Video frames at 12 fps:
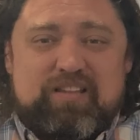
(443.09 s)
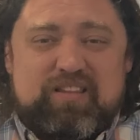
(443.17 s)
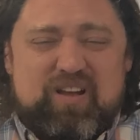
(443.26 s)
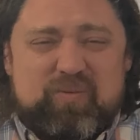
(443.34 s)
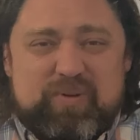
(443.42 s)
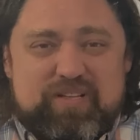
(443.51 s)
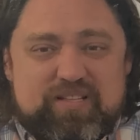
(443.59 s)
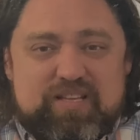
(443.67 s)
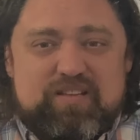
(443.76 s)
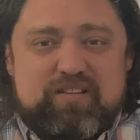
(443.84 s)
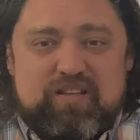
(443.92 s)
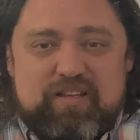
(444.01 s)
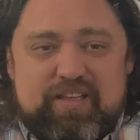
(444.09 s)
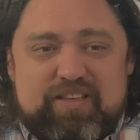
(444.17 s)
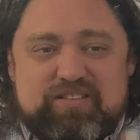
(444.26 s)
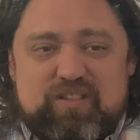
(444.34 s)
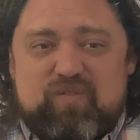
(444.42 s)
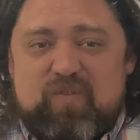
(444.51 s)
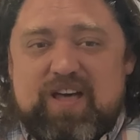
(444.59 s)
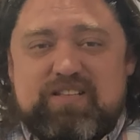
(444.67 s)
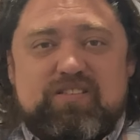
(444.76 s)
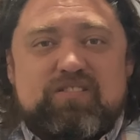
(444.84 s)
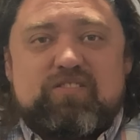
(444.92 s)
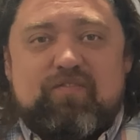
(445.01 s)
Not really. Is it the
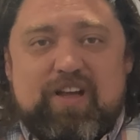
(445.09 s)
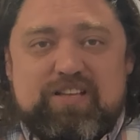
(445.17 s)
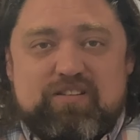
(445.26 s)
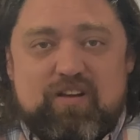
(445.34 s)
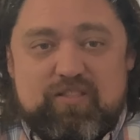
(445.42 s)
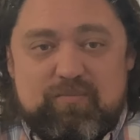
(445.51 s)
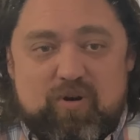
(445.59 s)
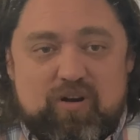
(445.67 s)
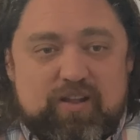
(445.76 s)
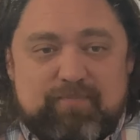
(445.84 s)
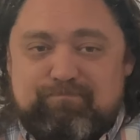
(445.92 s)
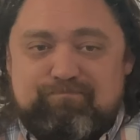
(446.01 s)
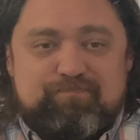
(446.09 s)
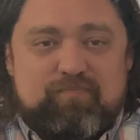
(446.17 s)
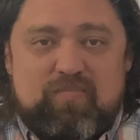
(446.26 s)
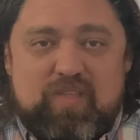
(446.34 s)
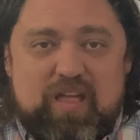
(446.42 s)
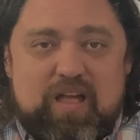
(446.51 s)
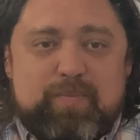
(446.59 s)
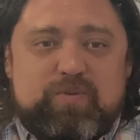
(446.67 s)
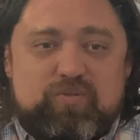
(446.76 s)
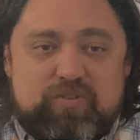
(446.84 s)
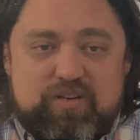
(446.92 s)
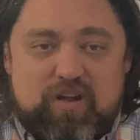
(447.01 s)
fastest device on the market?
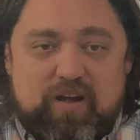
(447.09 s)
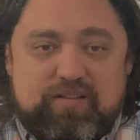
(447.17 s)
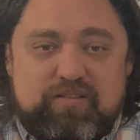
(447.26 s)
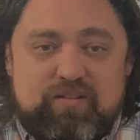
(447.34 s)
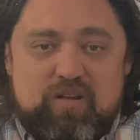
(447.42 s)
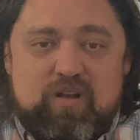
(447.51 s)
Absolutely not.